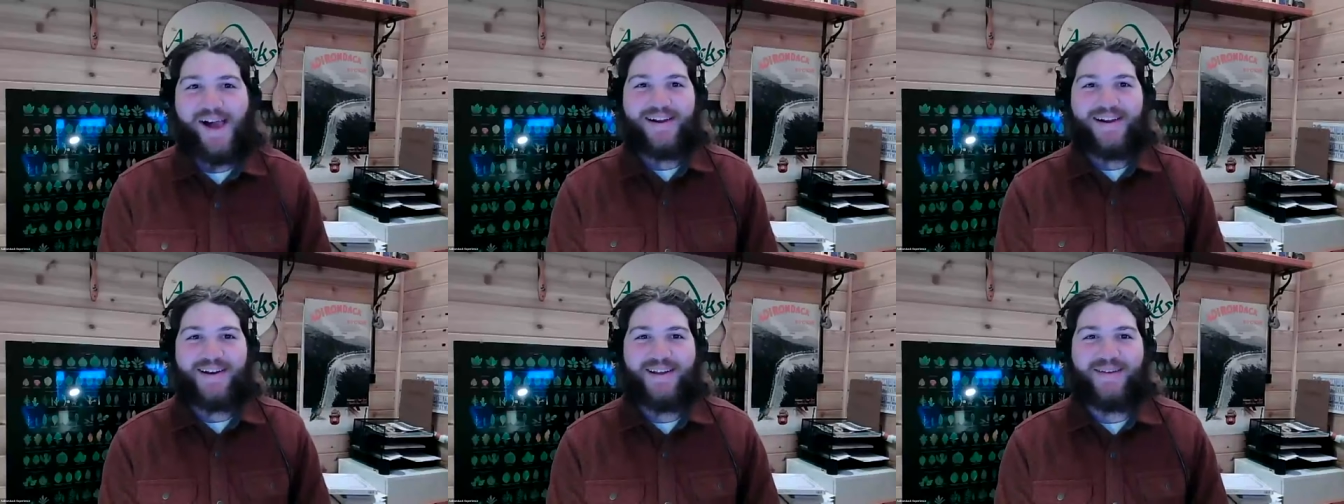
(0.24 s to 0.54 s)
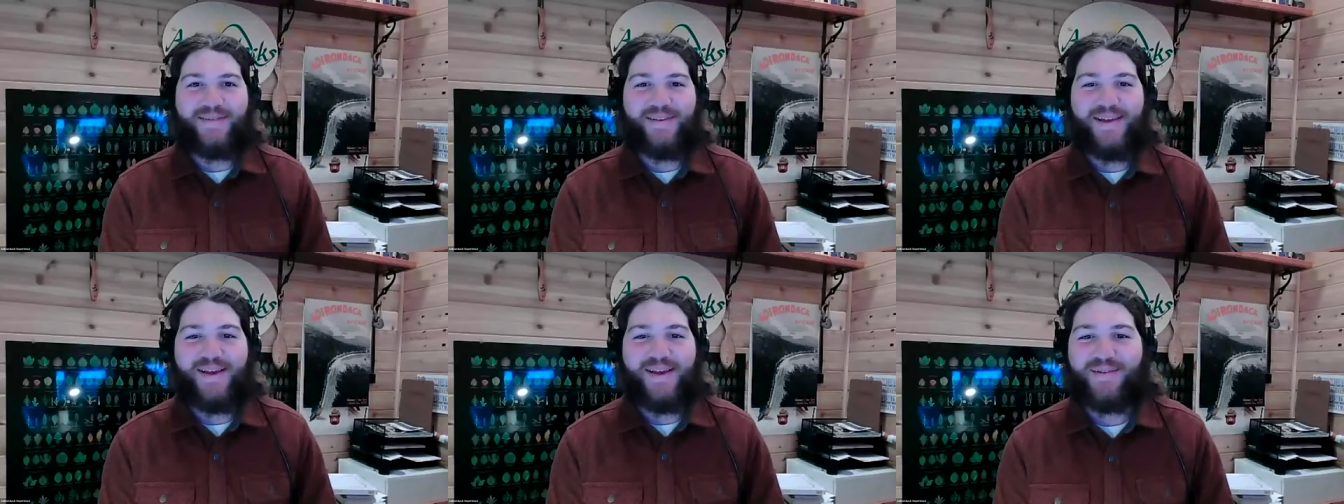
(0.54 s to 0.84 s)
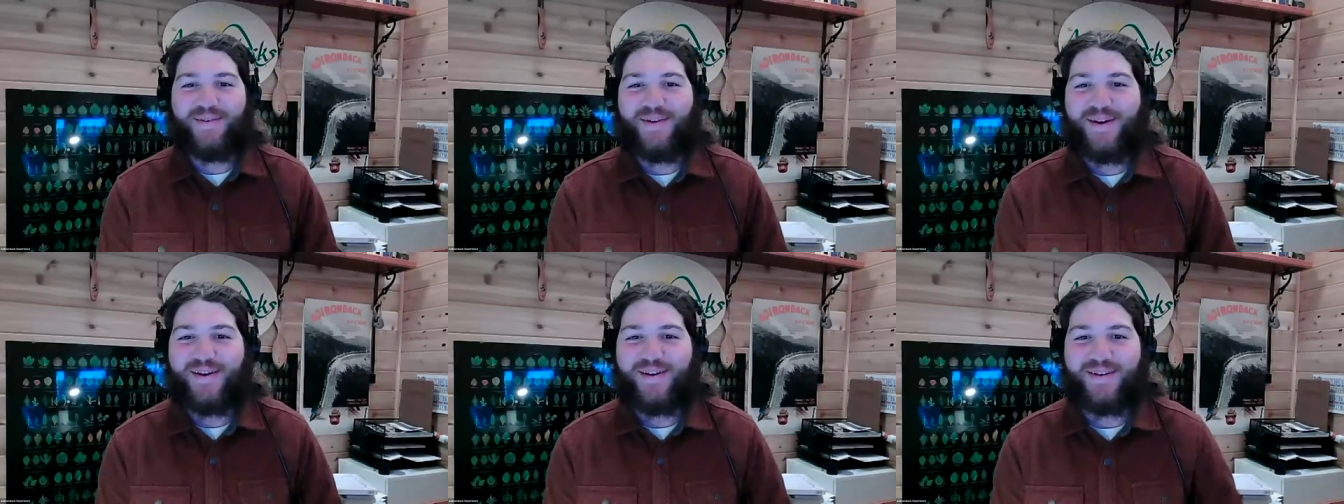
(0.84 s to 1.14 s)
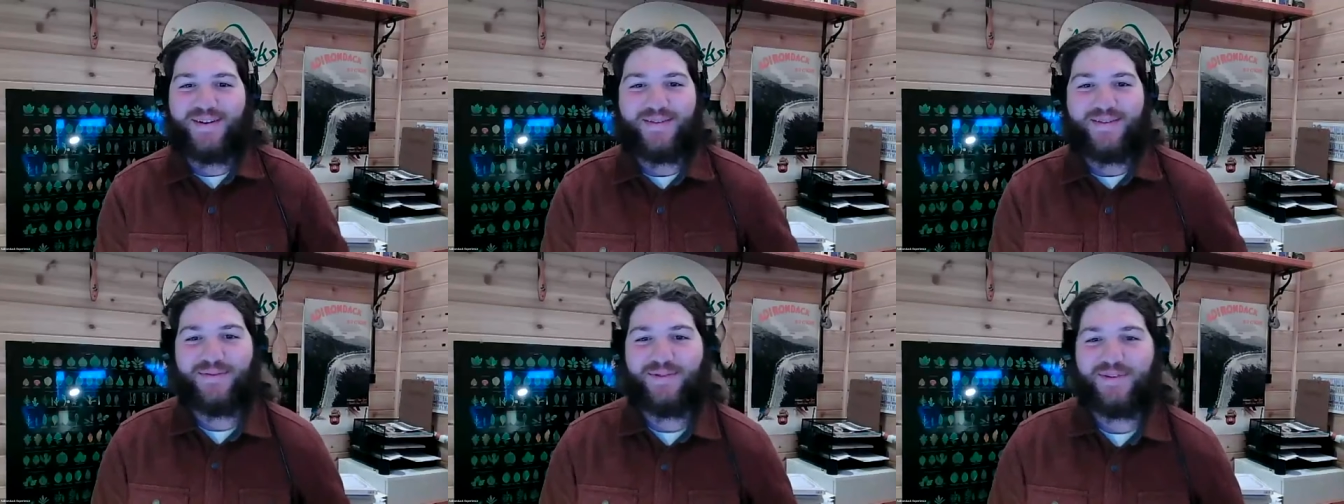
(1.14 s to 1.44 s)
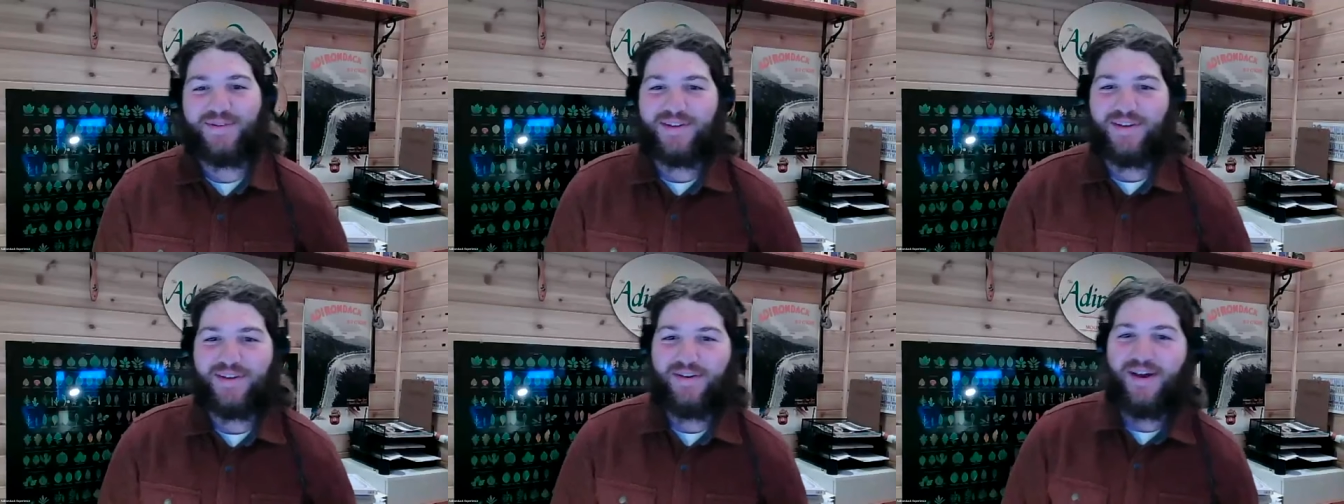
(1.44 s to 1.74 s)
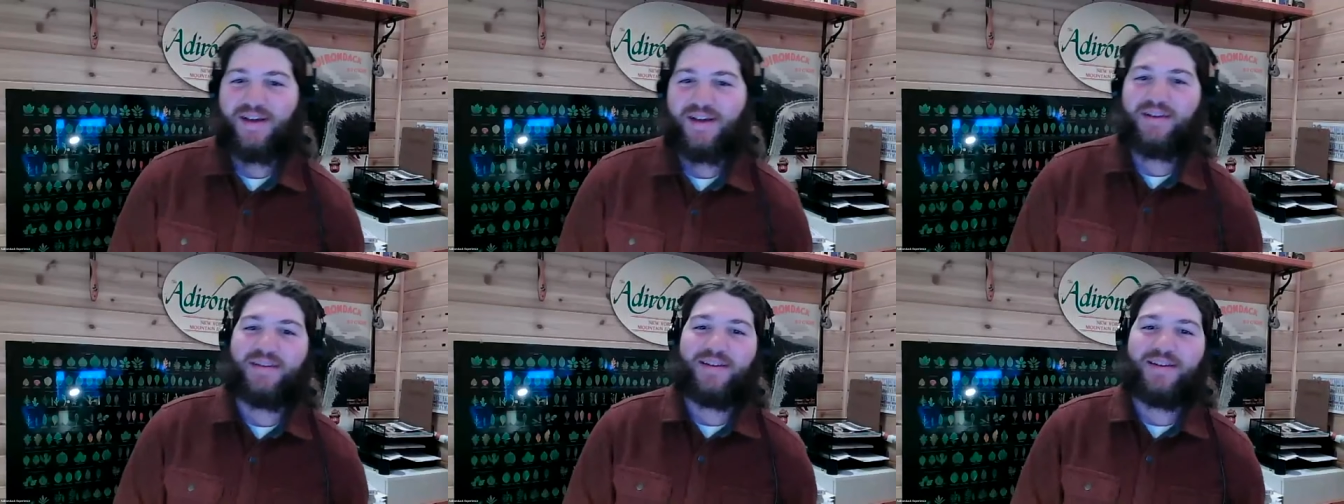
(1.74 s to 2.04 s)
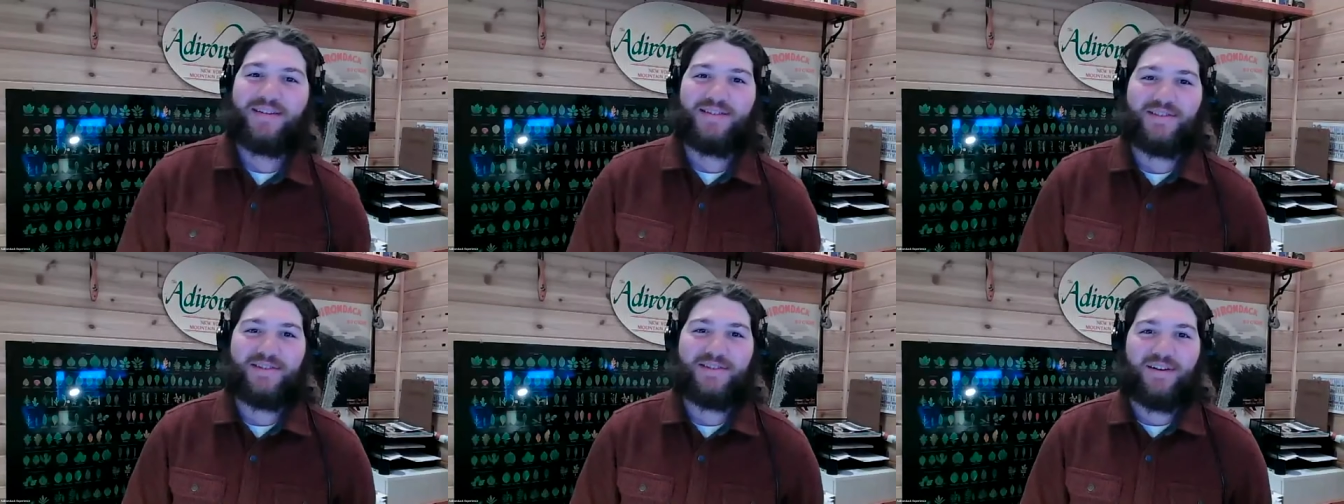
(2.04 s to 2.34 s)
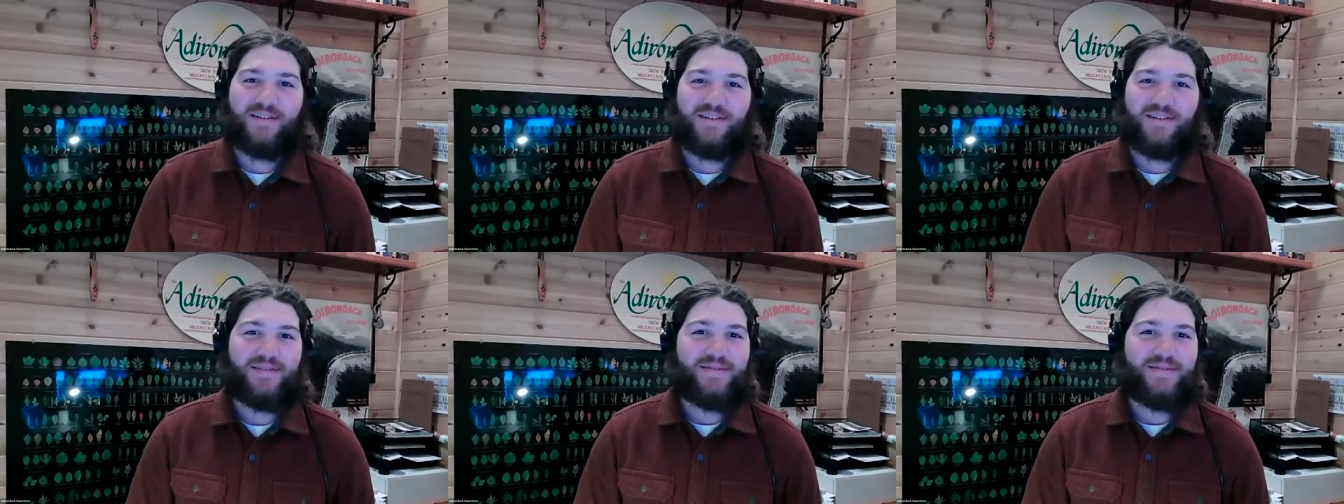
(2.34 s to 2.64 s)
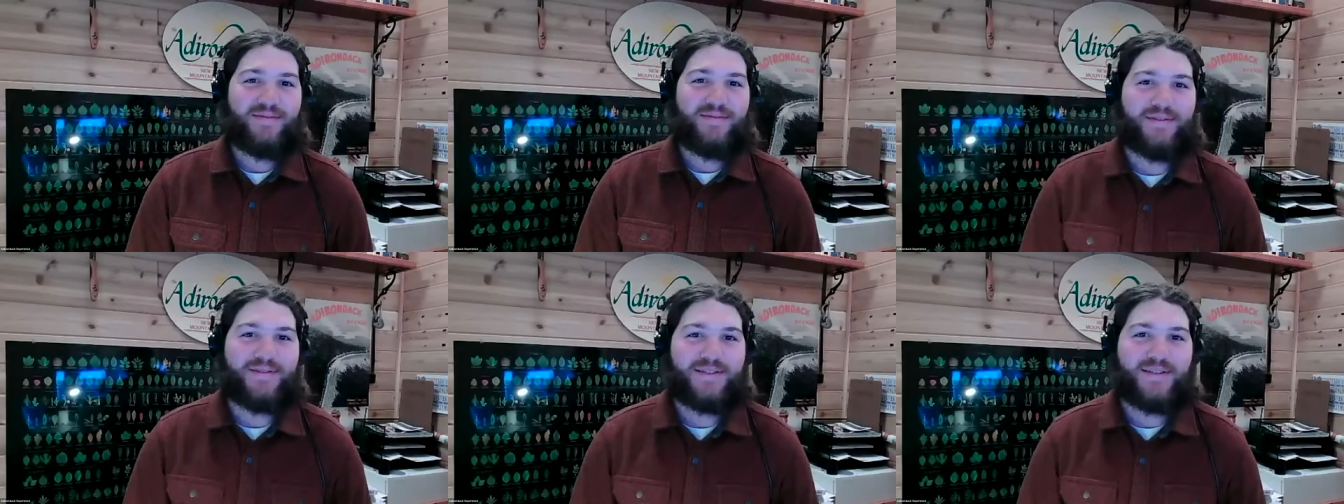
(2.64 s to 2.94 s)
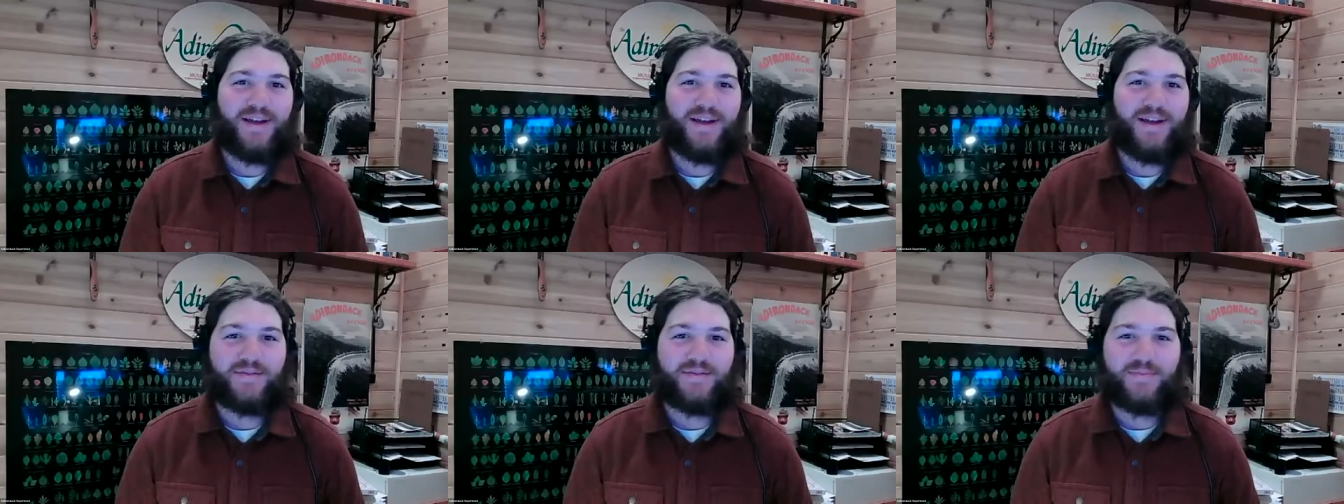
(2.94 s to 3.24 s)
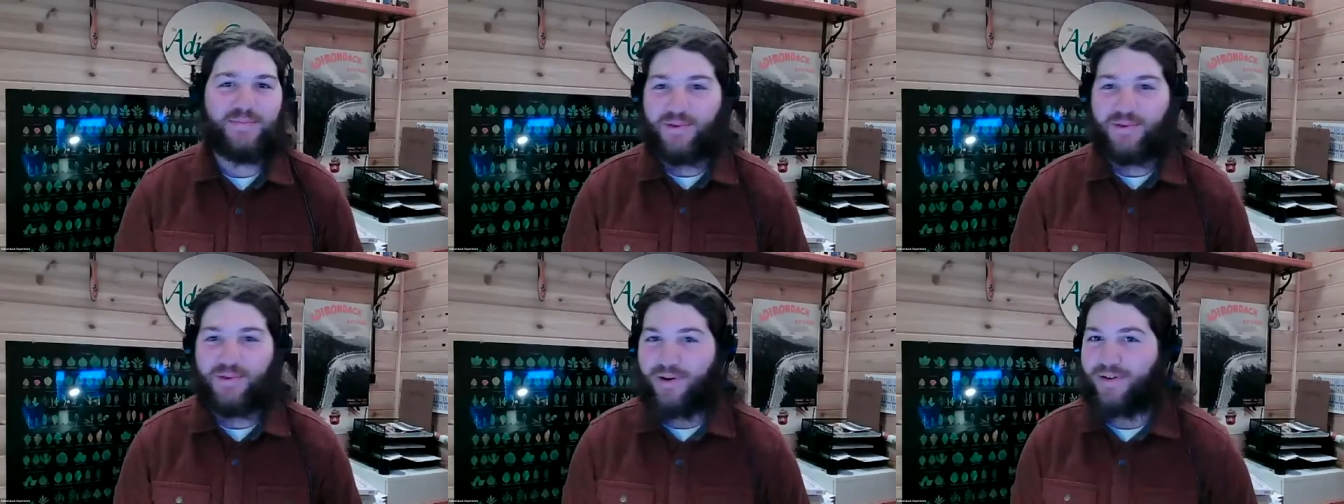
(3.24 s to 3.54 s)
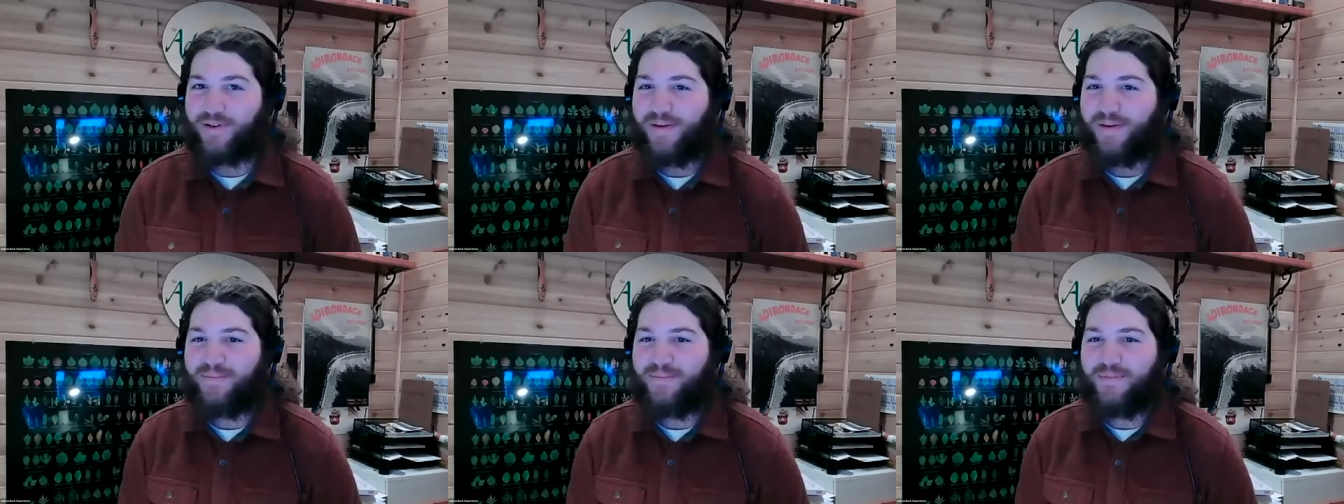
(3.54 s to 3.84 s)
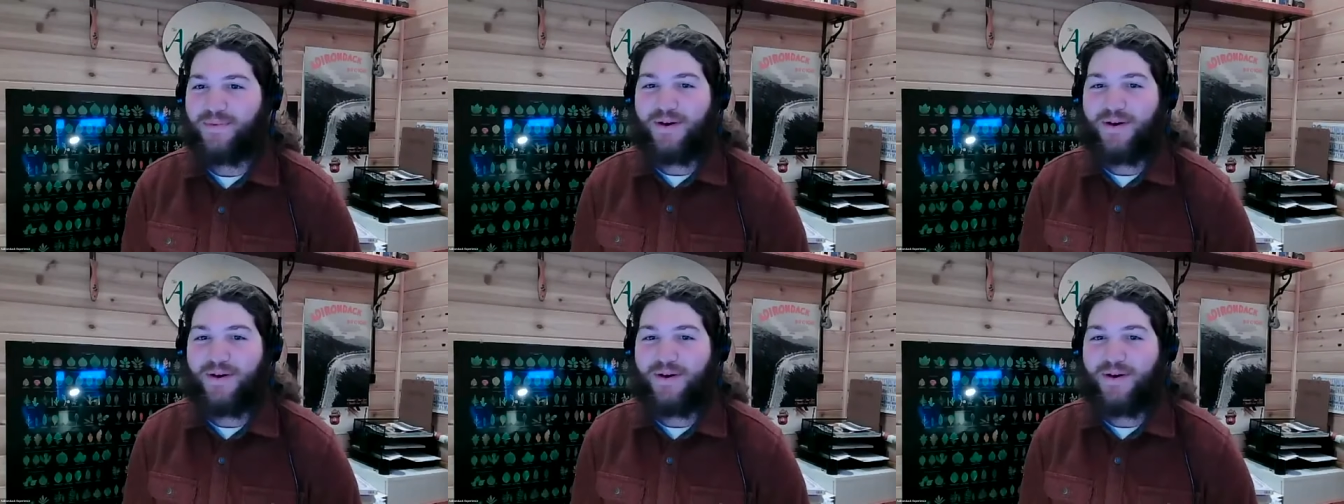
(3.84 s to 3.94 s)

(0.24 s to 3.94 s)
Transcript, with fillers: Good evening, everyone. We'll go ahead and get started with tonight's program.